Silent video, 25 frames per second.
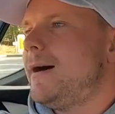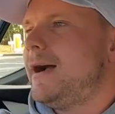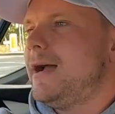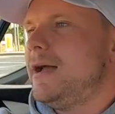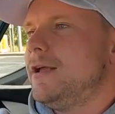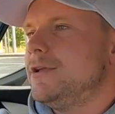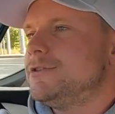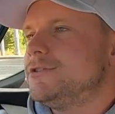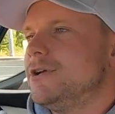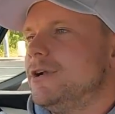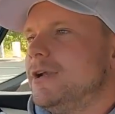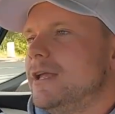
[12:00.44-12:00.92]

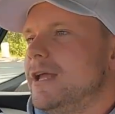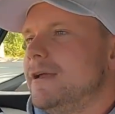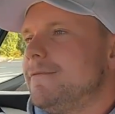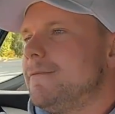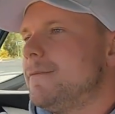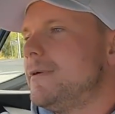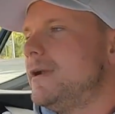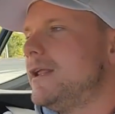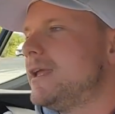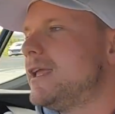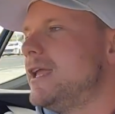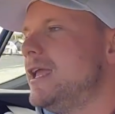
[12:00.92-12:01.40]
miles on it. If
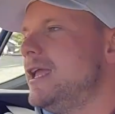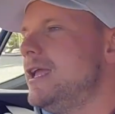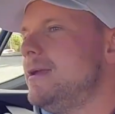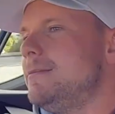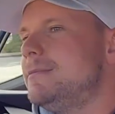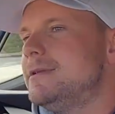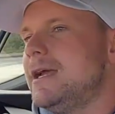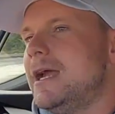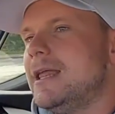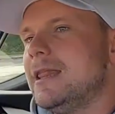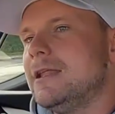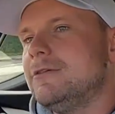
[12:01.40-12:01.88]
I'm going to
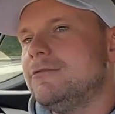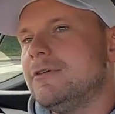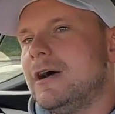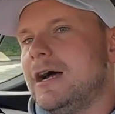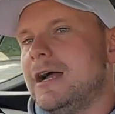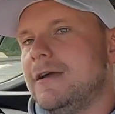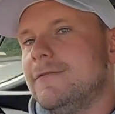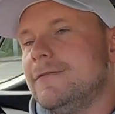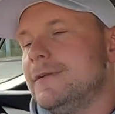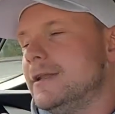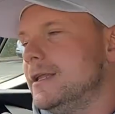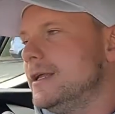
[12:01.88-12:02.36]
keep daily
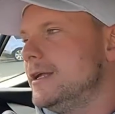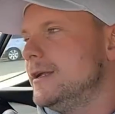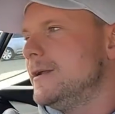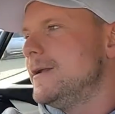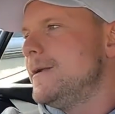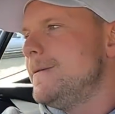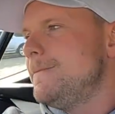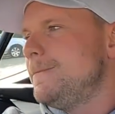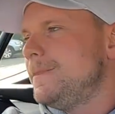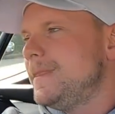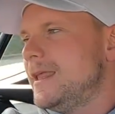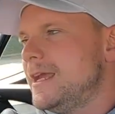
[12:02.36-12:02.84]
driving it,
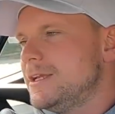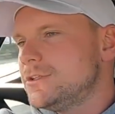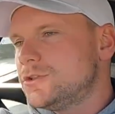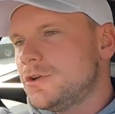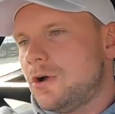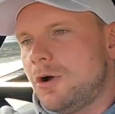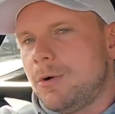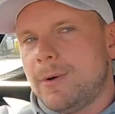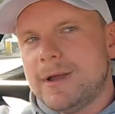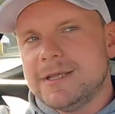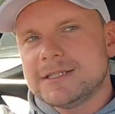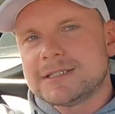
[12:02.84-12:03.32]
it's
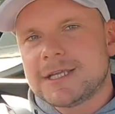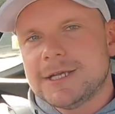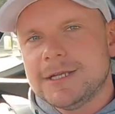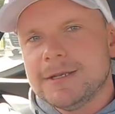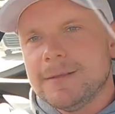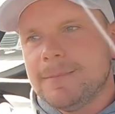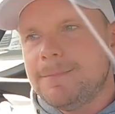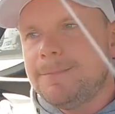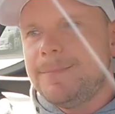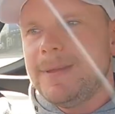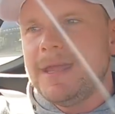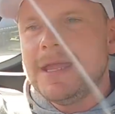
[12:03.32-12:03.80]
always going
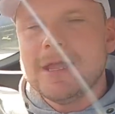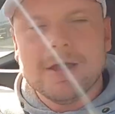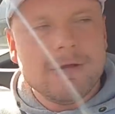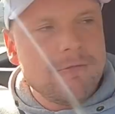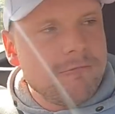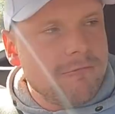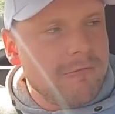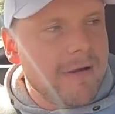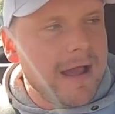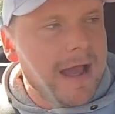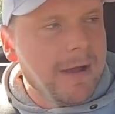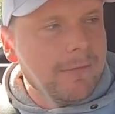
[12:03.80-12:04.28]
to be
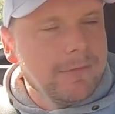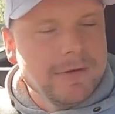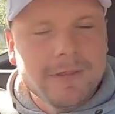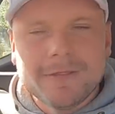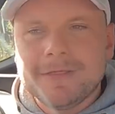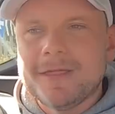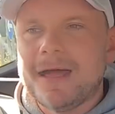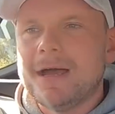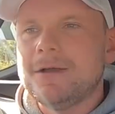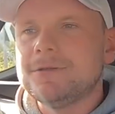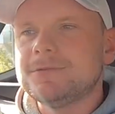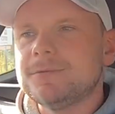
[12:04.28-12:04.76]
around
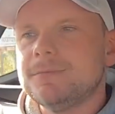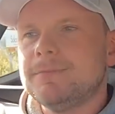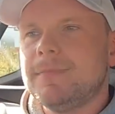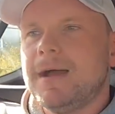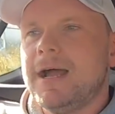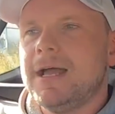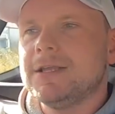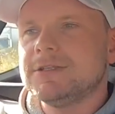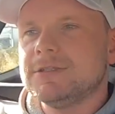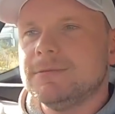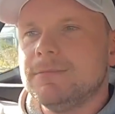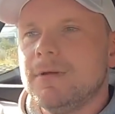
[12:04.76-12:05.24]
1,000
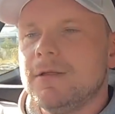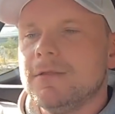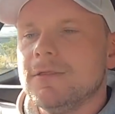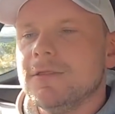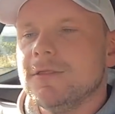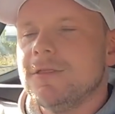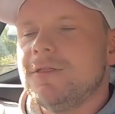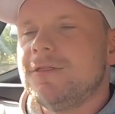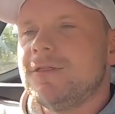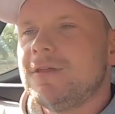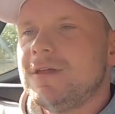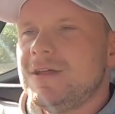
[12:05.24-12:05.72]
miles a
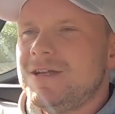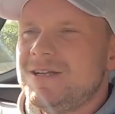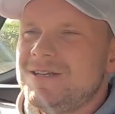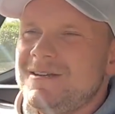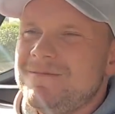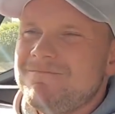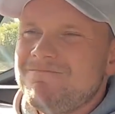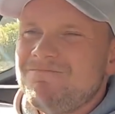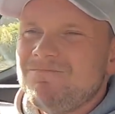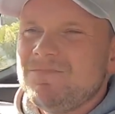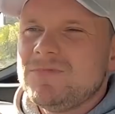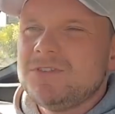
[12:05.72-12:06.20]
month.
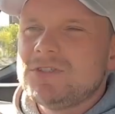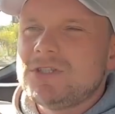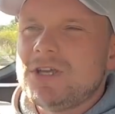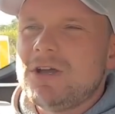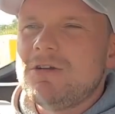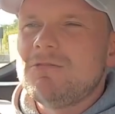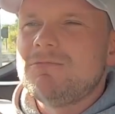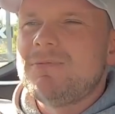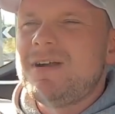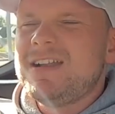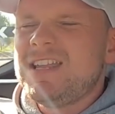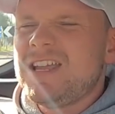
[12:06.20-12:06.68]

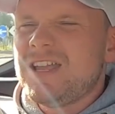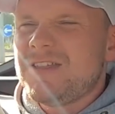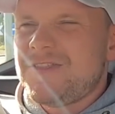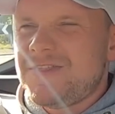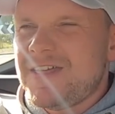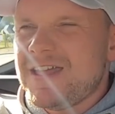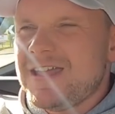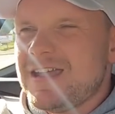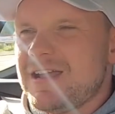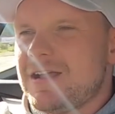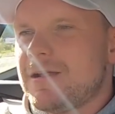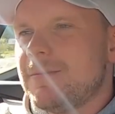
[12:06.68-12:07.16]
So when you
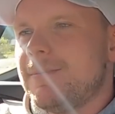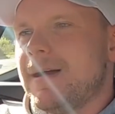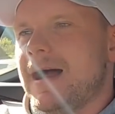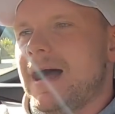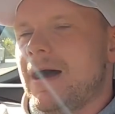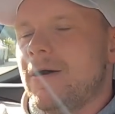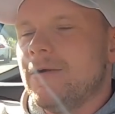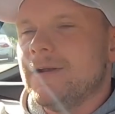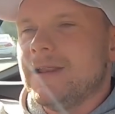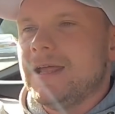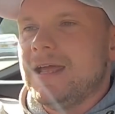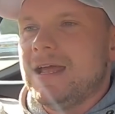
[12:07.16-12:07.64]
think
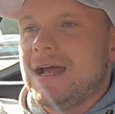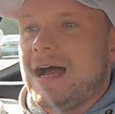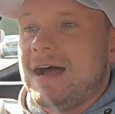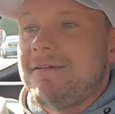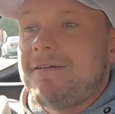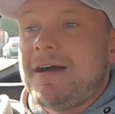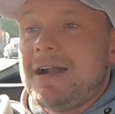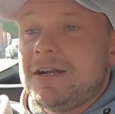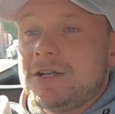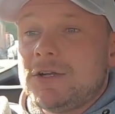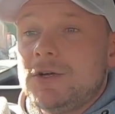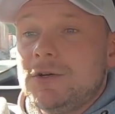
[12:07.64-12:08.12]
about it,
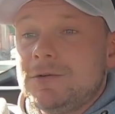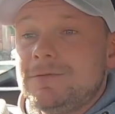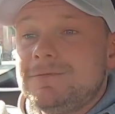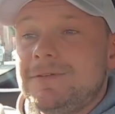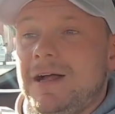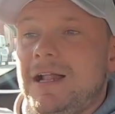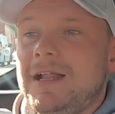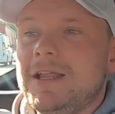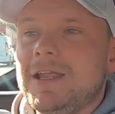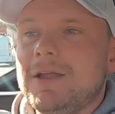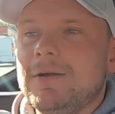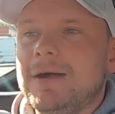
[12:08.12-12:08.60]
I've had good
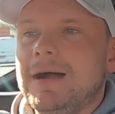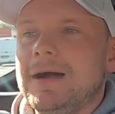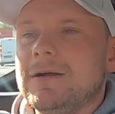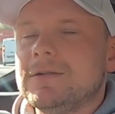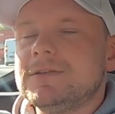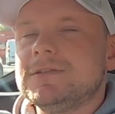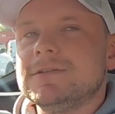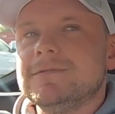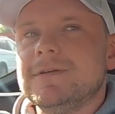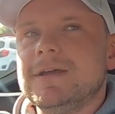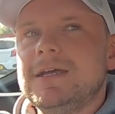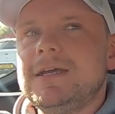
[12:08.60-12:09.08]
value
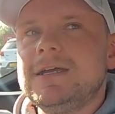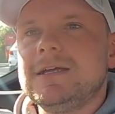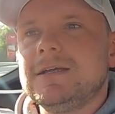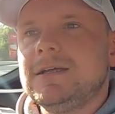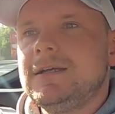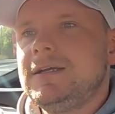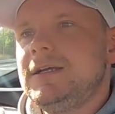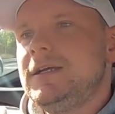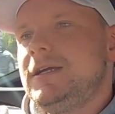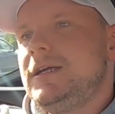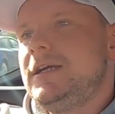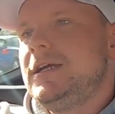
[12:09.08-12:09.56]
out of it.
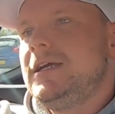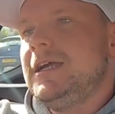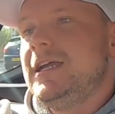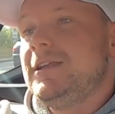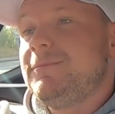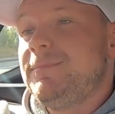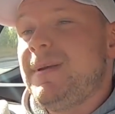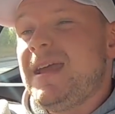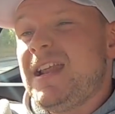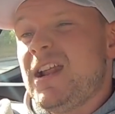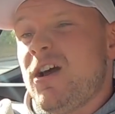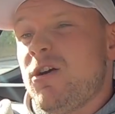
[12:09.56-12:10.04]

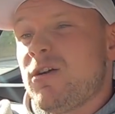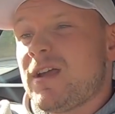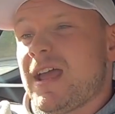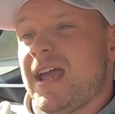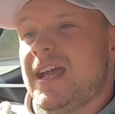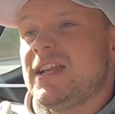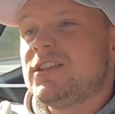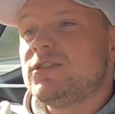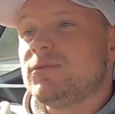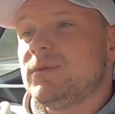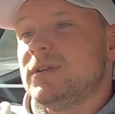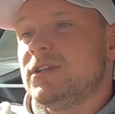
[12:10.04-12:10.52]
It's been
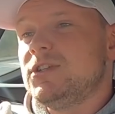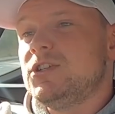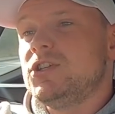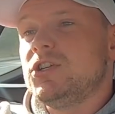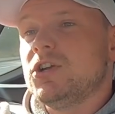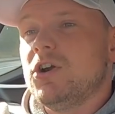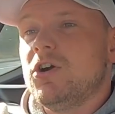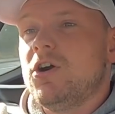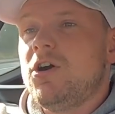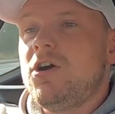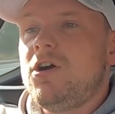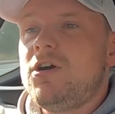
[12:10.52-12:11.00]
okay to
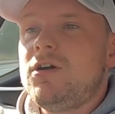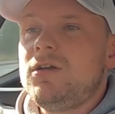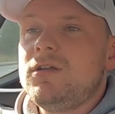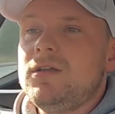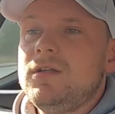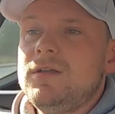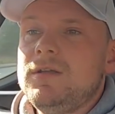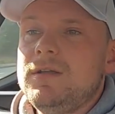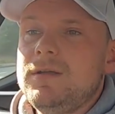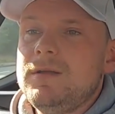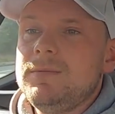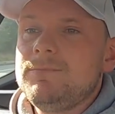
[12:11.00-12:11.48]
insure.
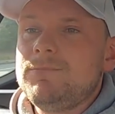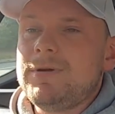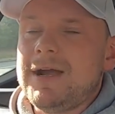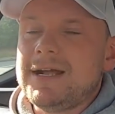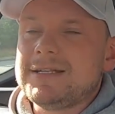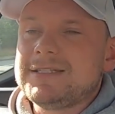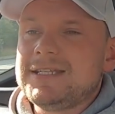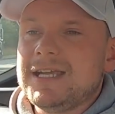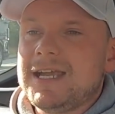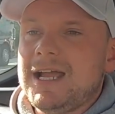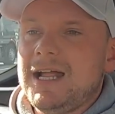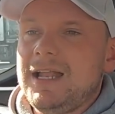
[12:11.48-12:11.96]

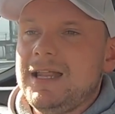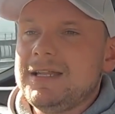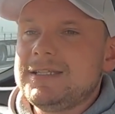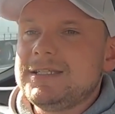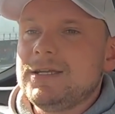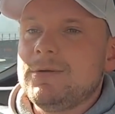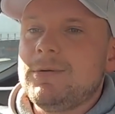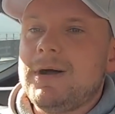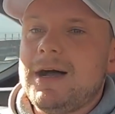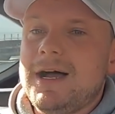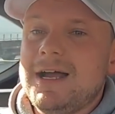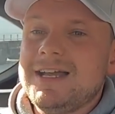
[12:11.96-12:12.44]

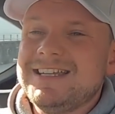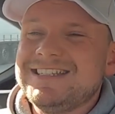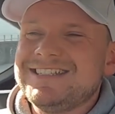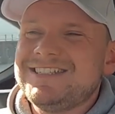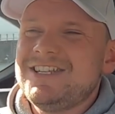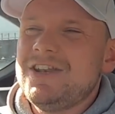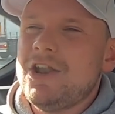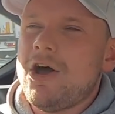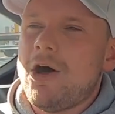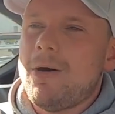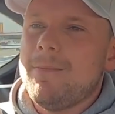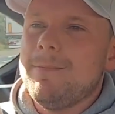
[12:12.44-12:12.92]
Practicality wise,
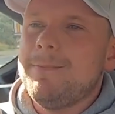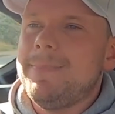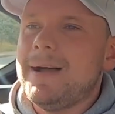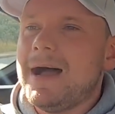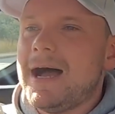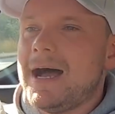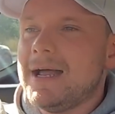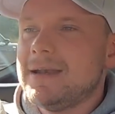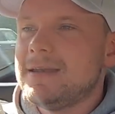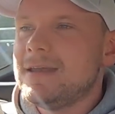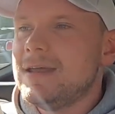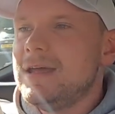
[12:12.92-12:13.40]
not
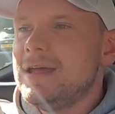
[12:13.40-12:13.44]
bad.